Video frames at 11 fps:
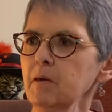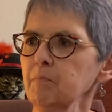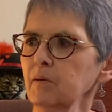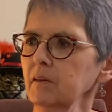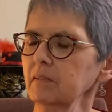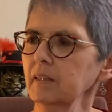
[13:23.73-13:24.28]

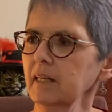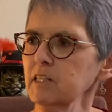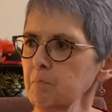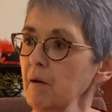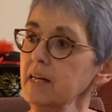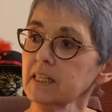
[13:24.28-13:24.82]
people
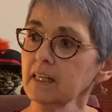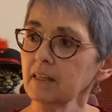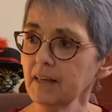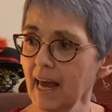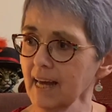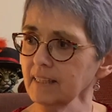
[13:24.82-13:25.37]
expressing
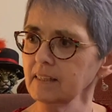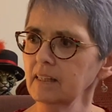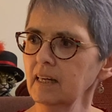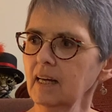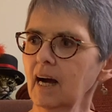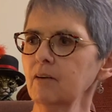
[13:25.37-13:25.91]
then